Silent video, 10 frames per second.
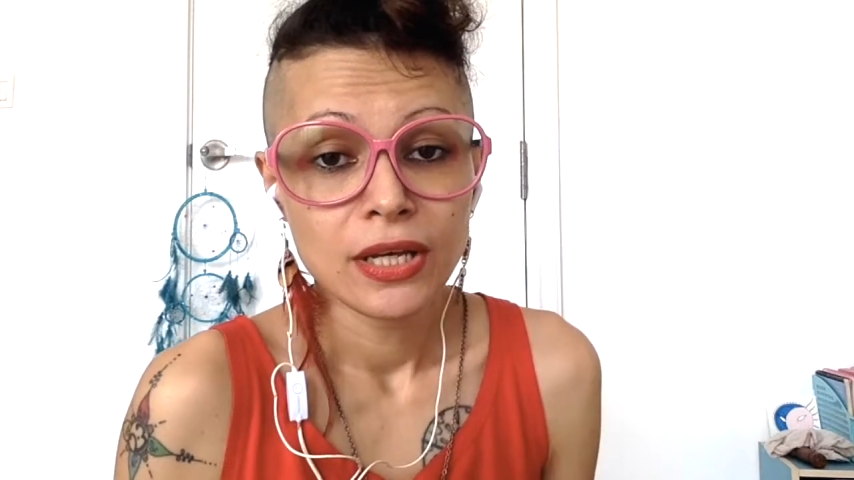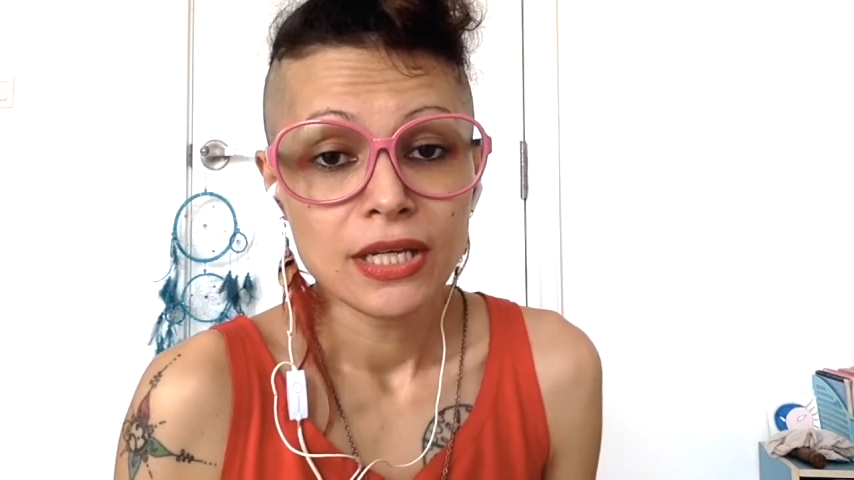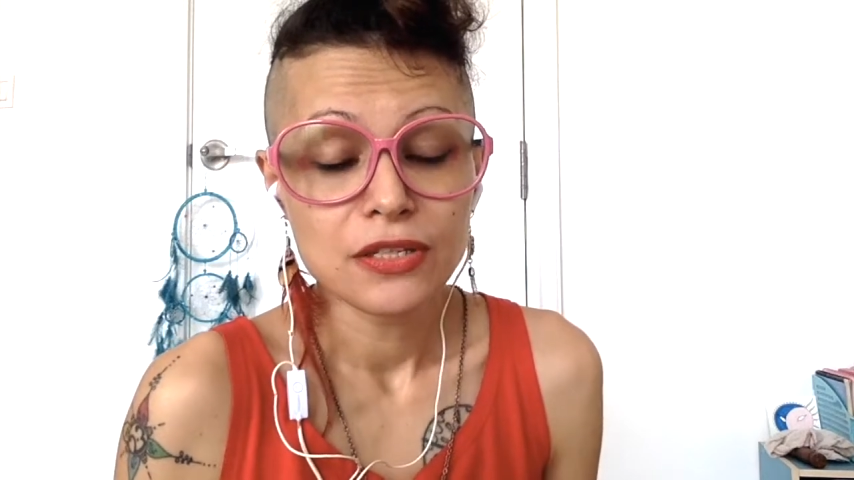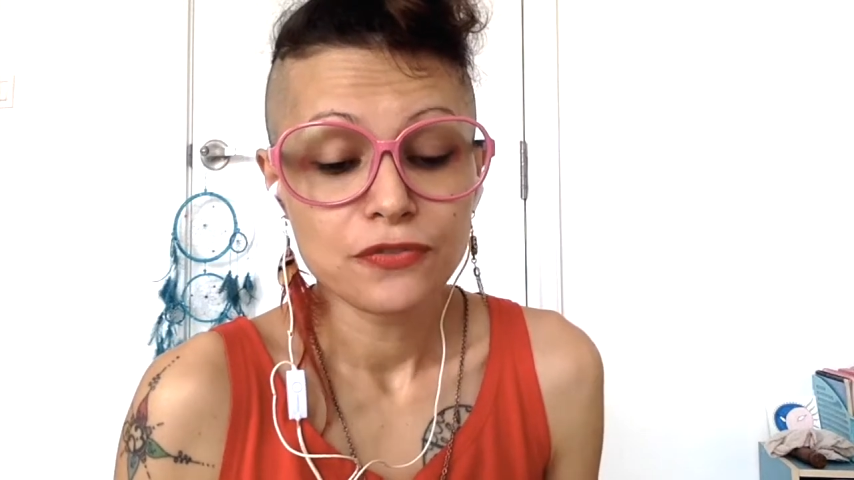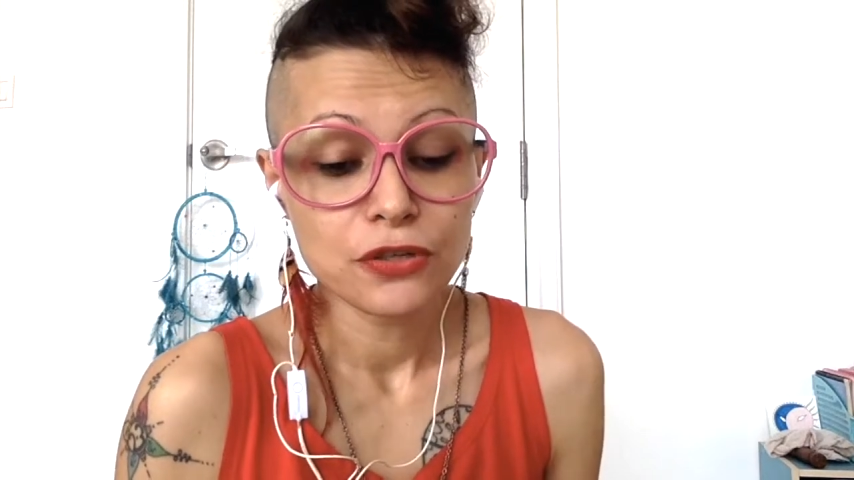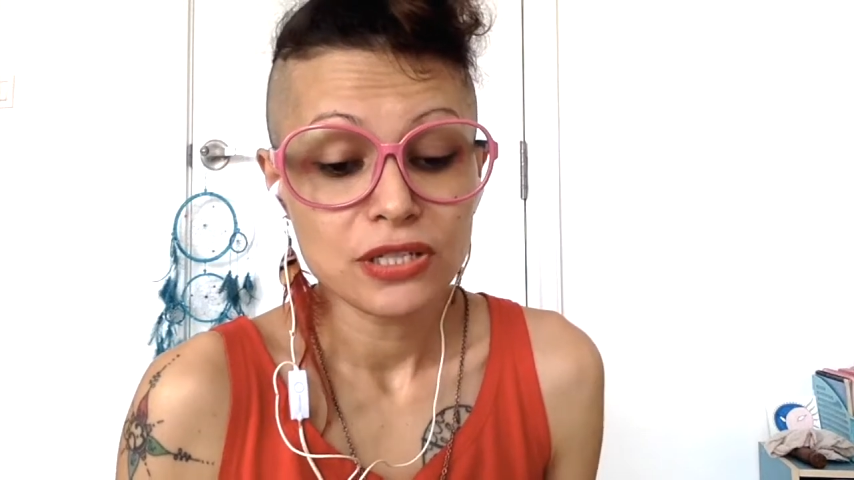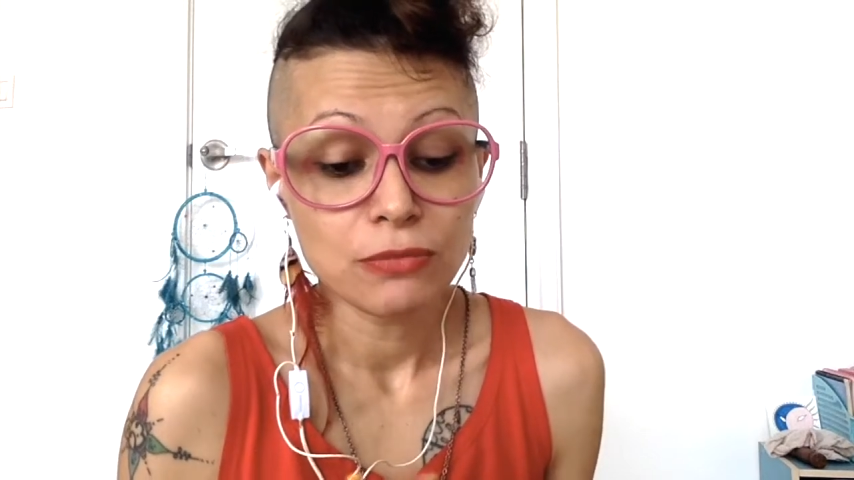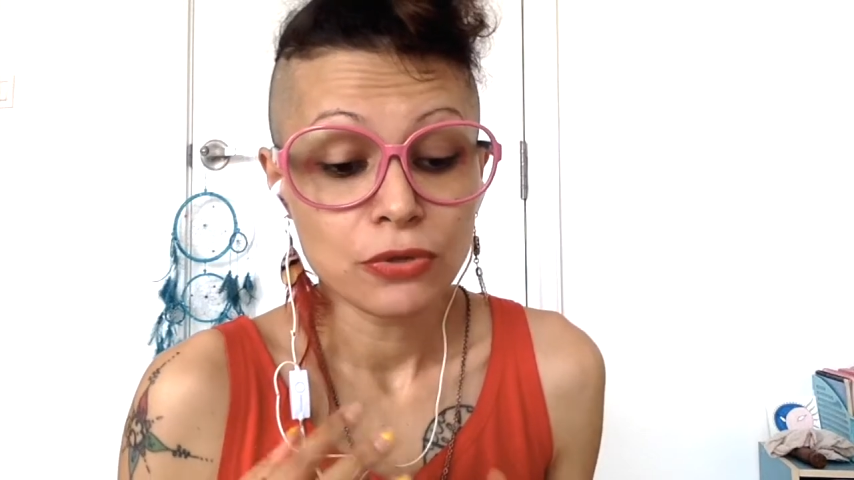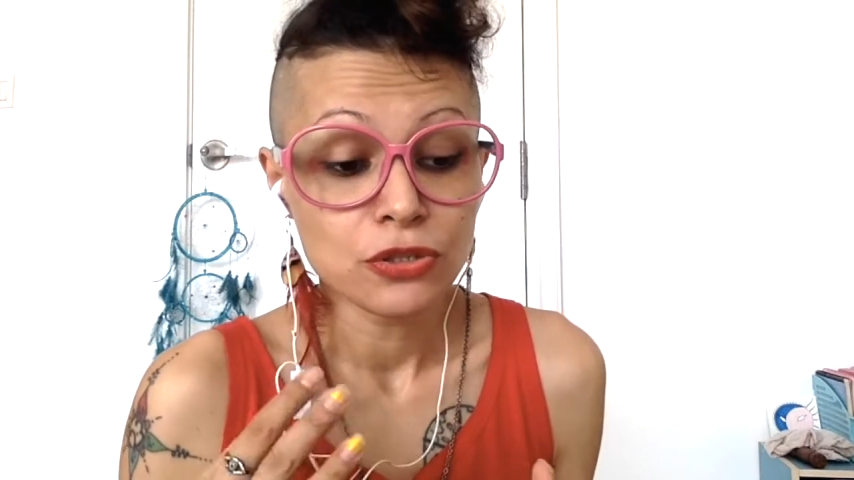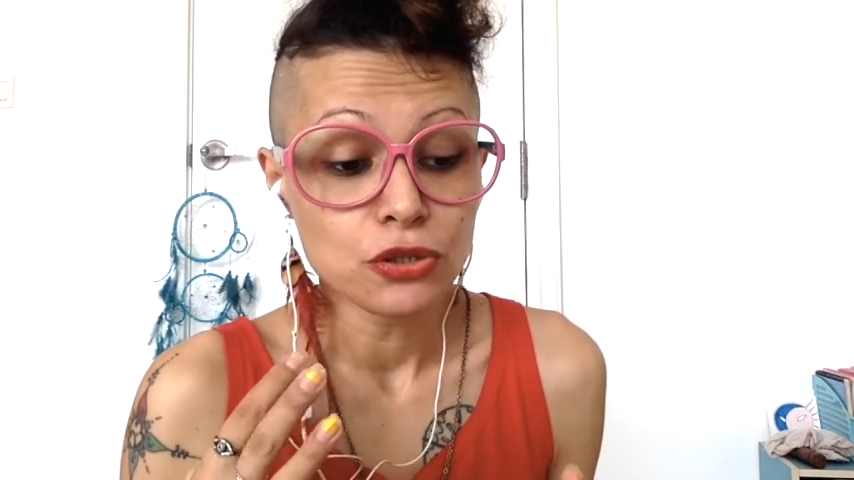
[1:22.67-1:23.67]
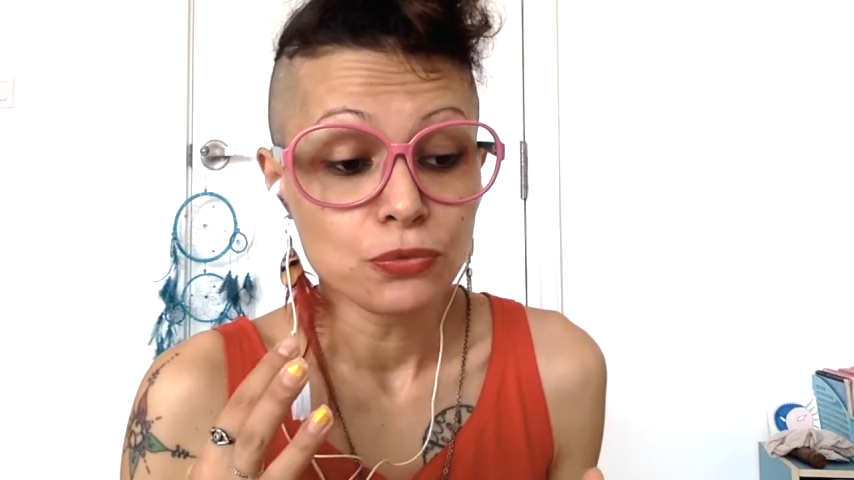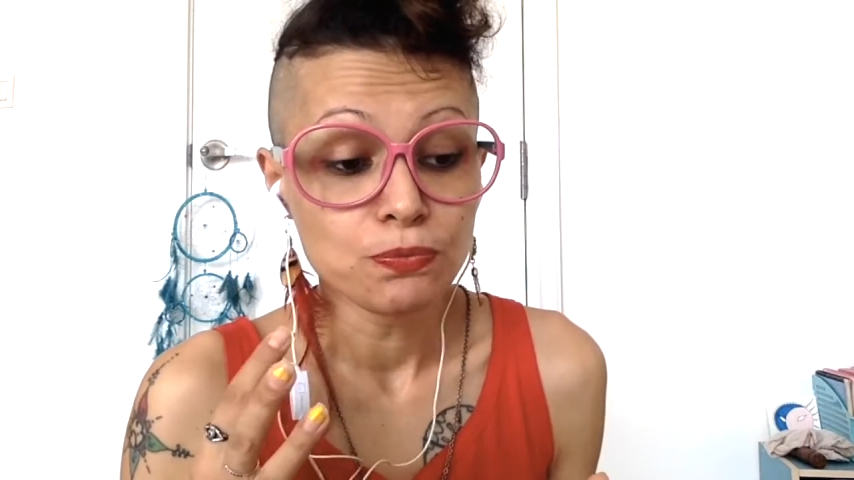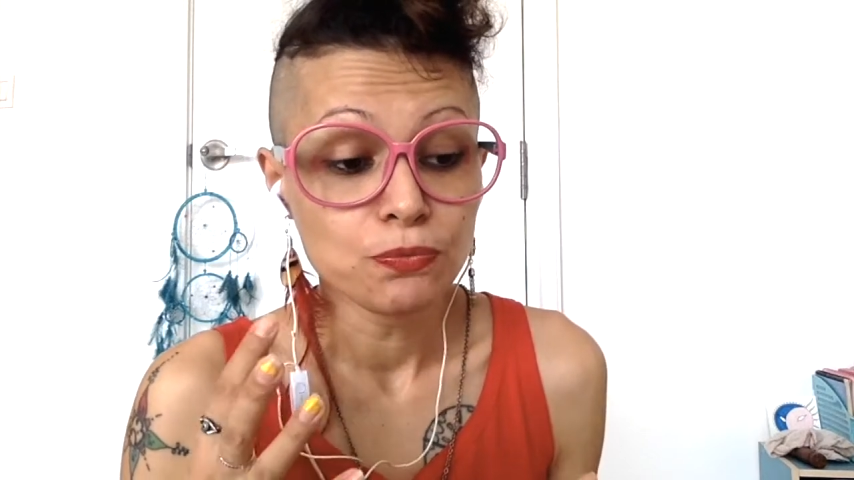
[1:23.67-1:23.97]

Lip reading: is first I'm going to